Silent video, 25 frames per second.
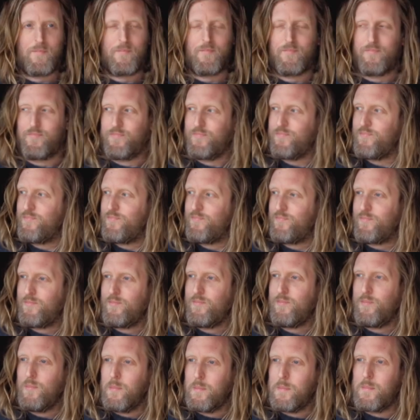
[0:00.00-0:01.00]

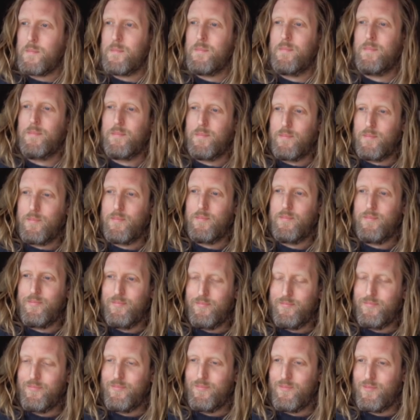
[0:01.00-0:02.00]

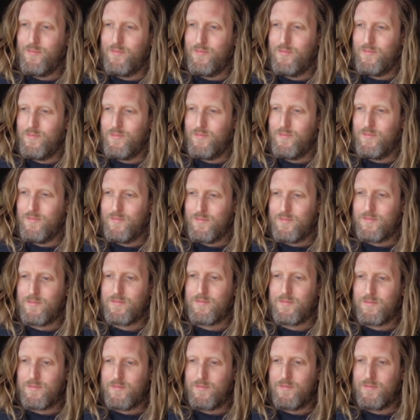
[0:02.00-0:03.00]

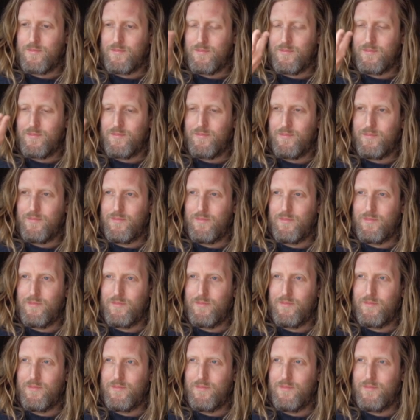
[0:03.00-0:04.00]

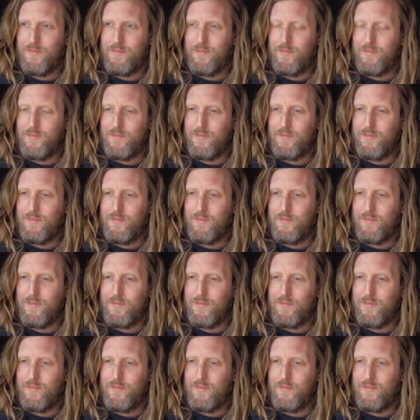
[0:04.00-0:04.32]
The person shown says nothing.